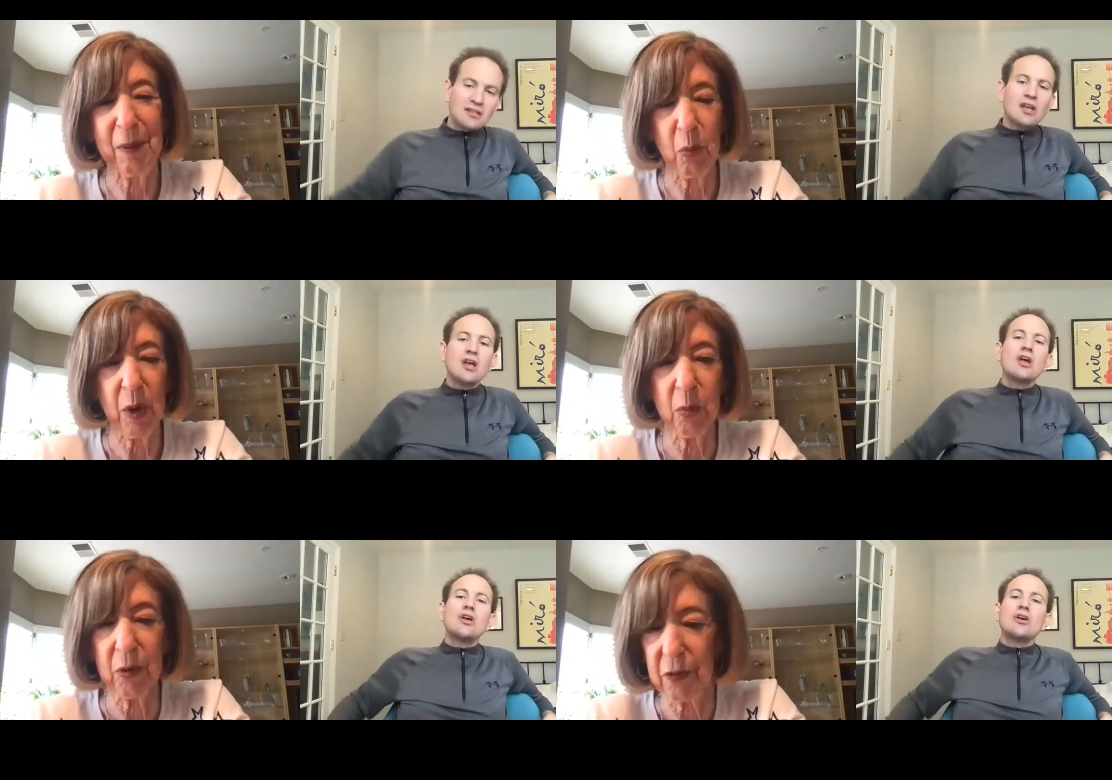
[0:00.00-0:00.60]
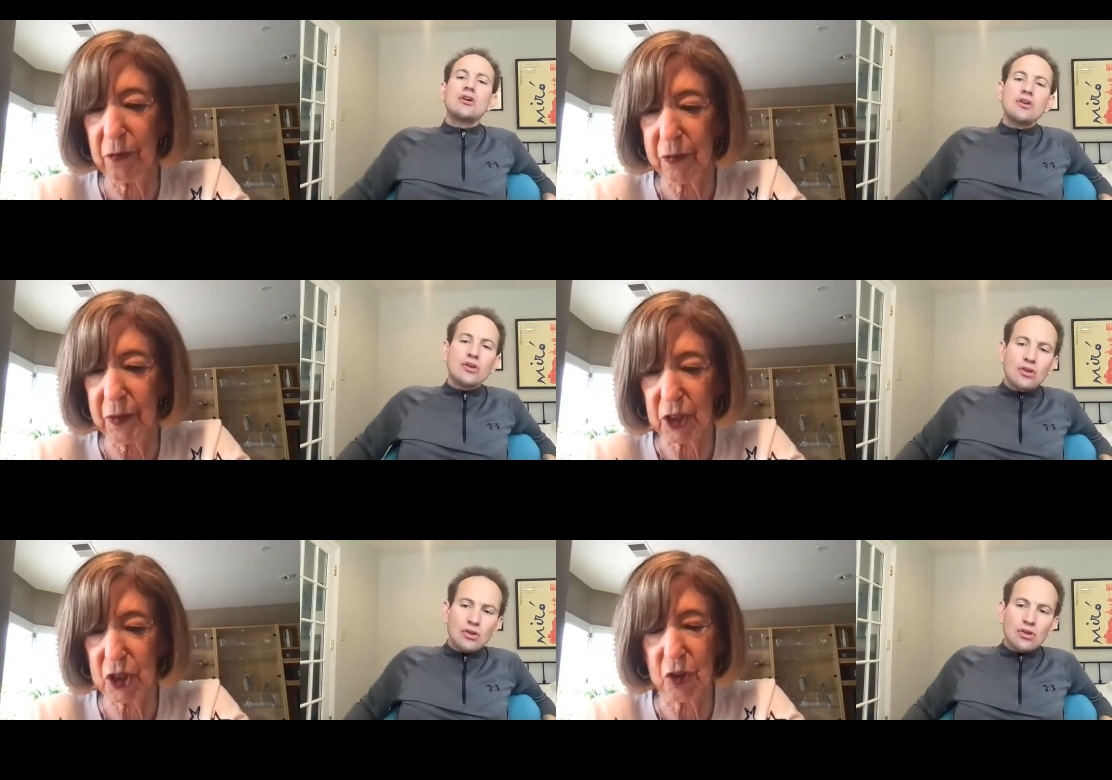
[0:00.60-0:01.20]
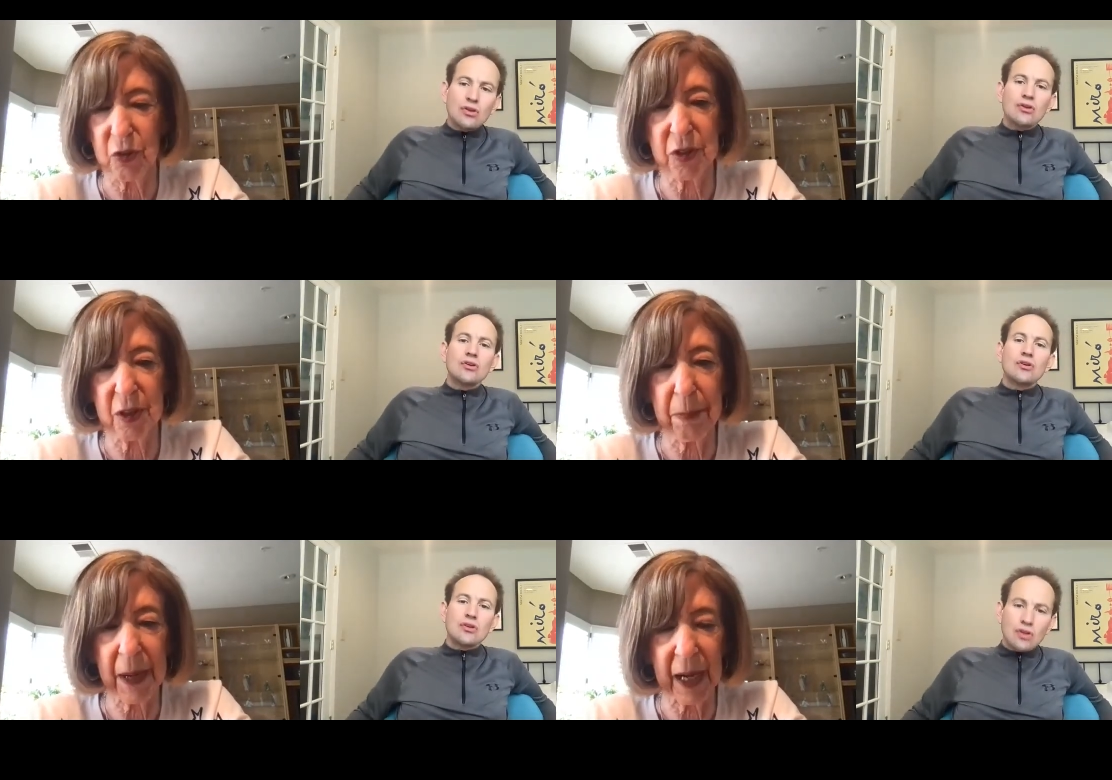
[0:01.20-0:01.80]
Speaker 1: But we were the fixtures,
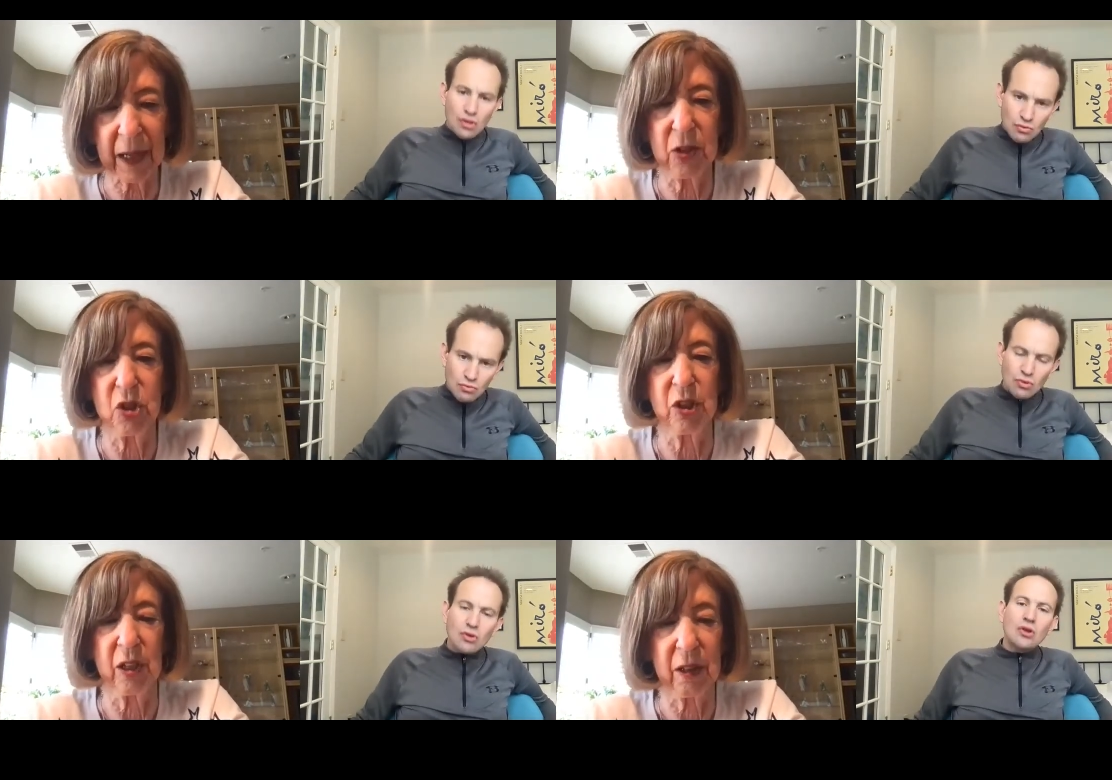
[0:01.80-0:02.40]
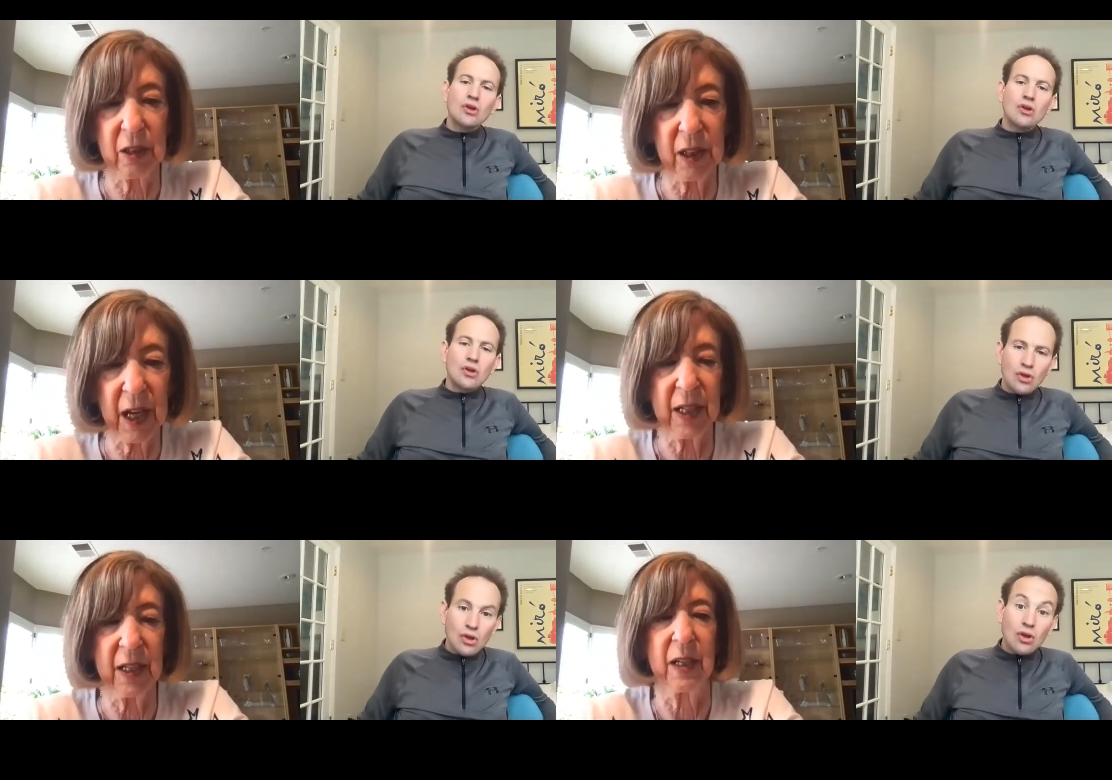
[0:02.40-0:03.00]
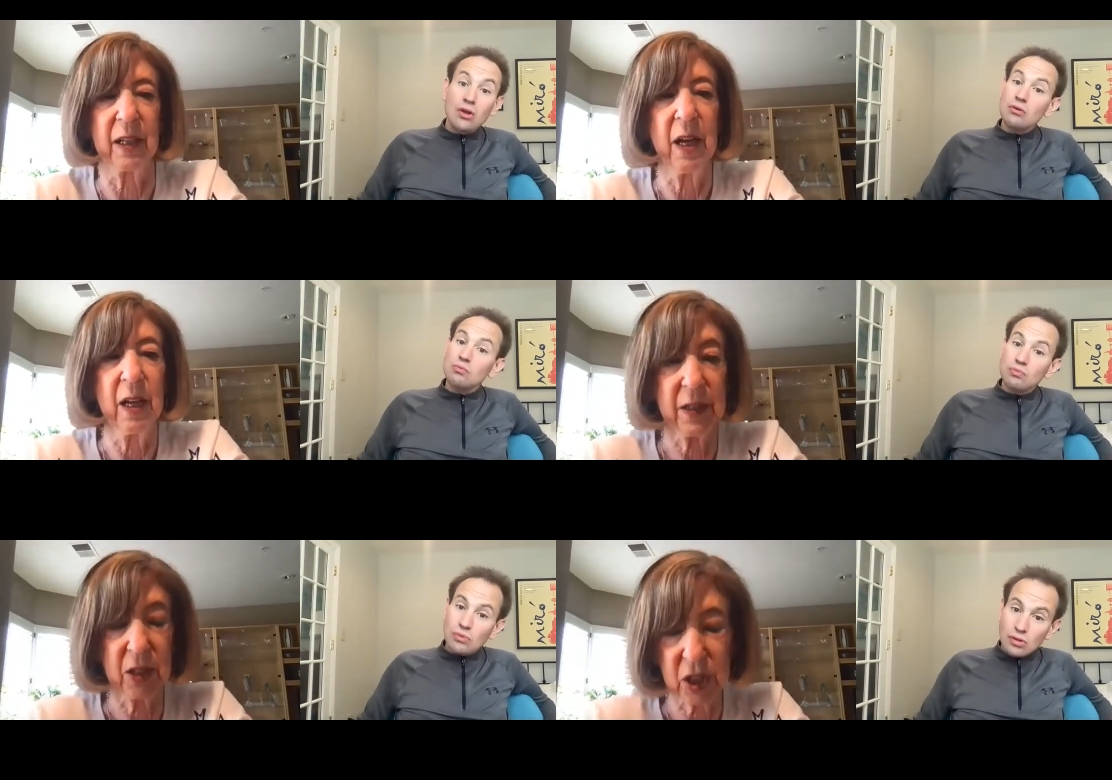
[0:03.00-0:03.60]
the packaging, the lighting,
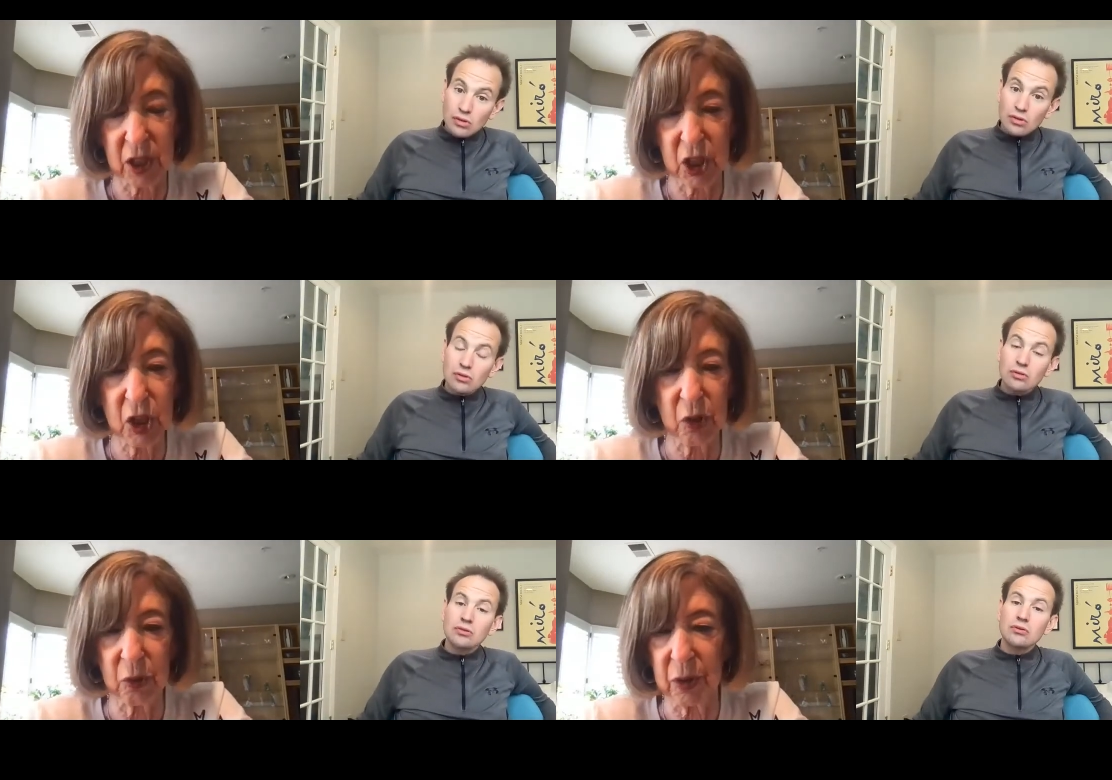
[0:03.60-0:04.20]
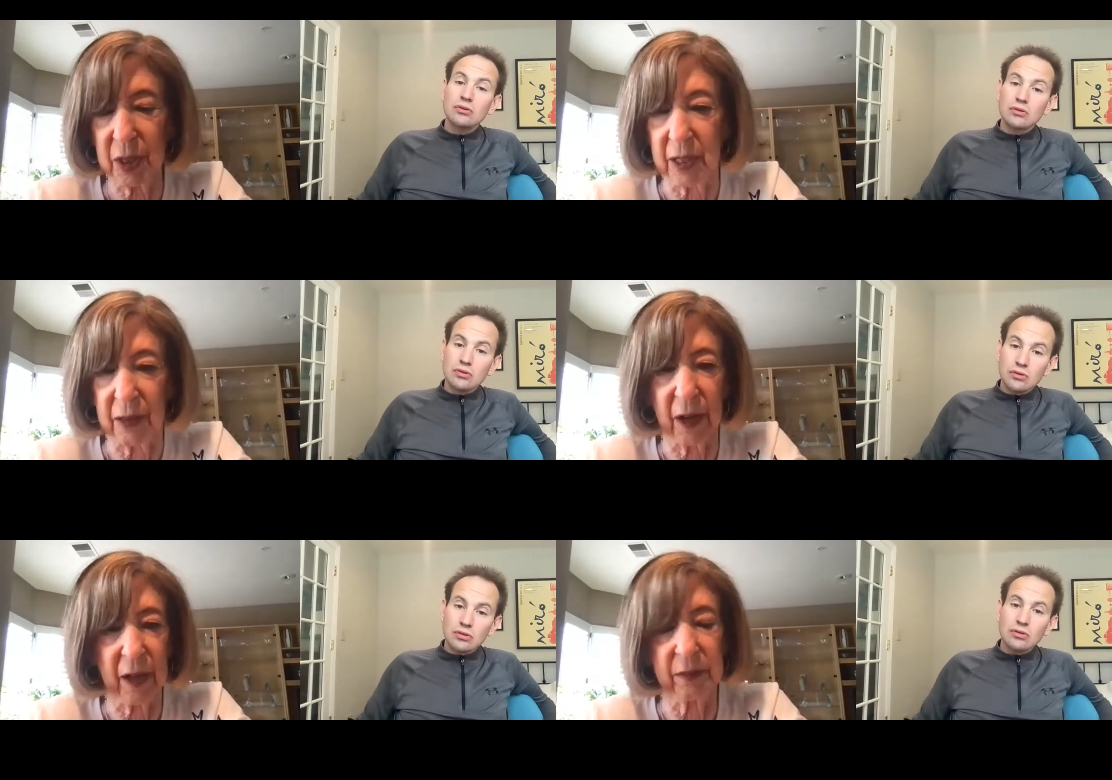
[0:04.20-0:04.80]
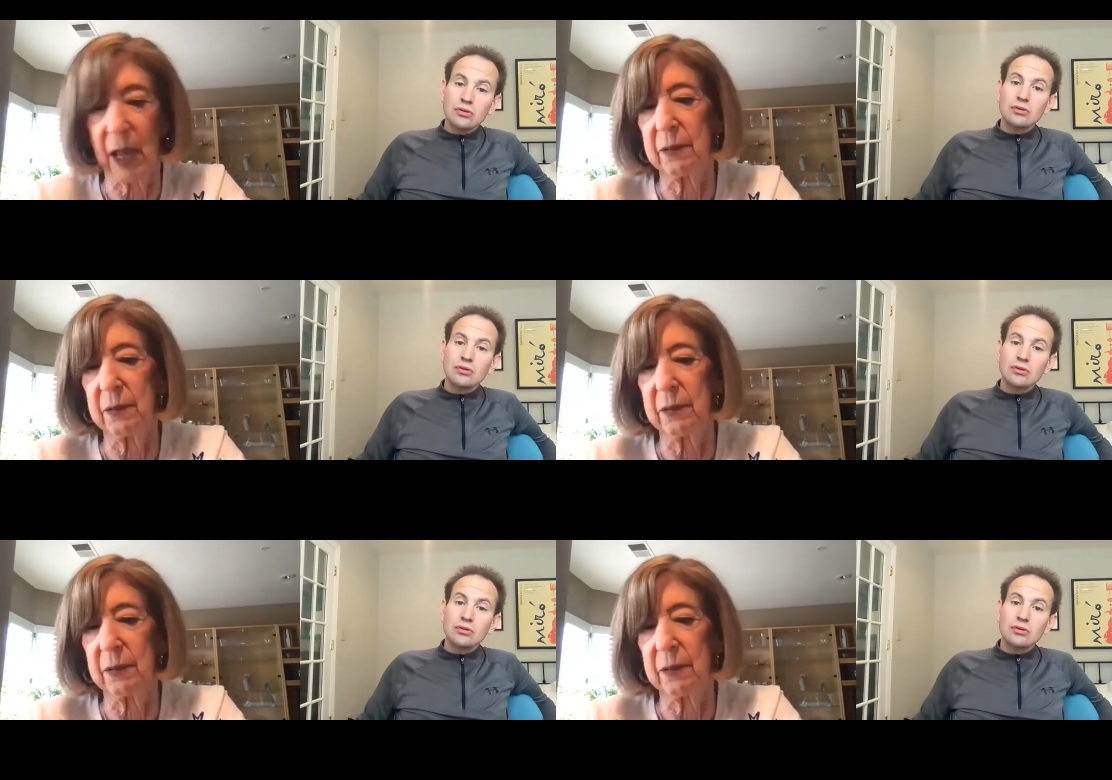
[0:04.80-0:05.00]
the security, the,